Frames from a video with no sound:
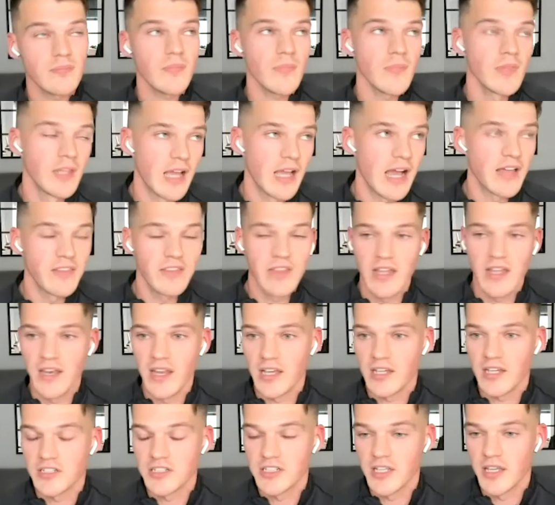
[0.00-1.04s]
At that
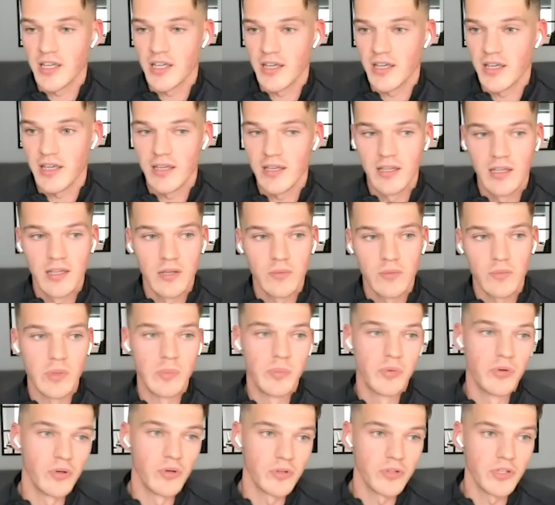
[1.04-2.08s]
next year, we
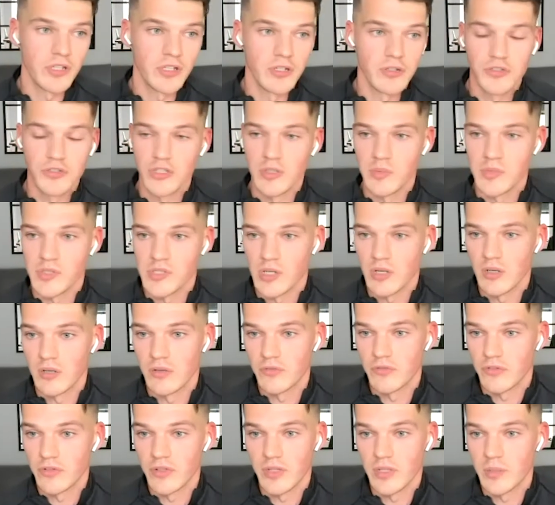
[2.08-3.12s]
brought the YouTubers
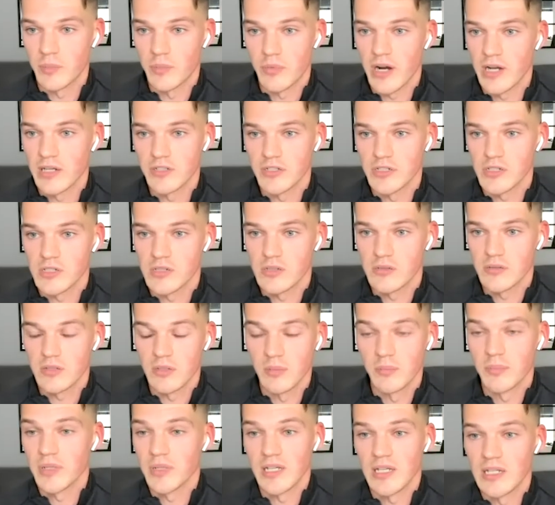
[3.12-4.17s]
over and the brand just
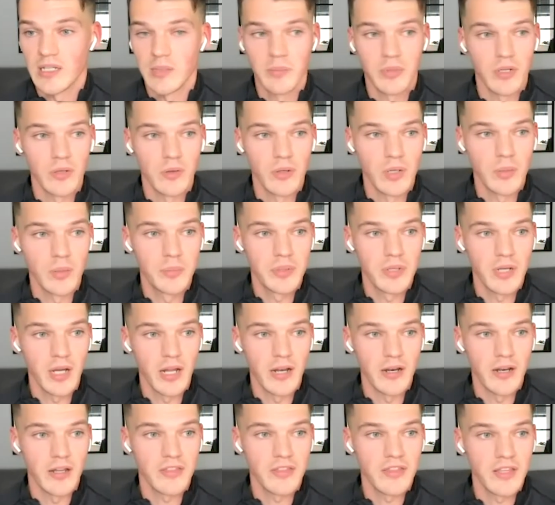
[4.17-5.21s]
completely blew up.
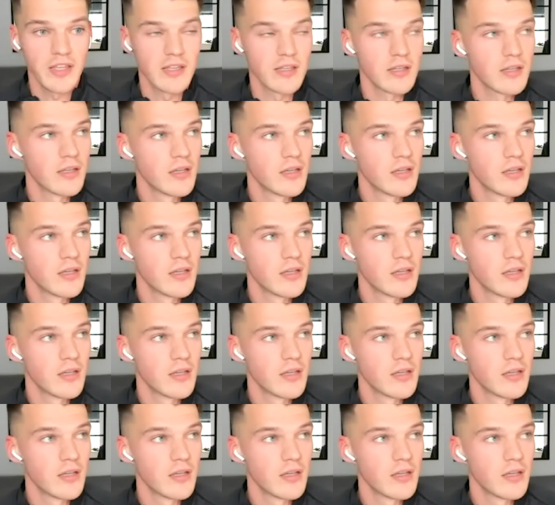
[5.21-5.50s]
And I think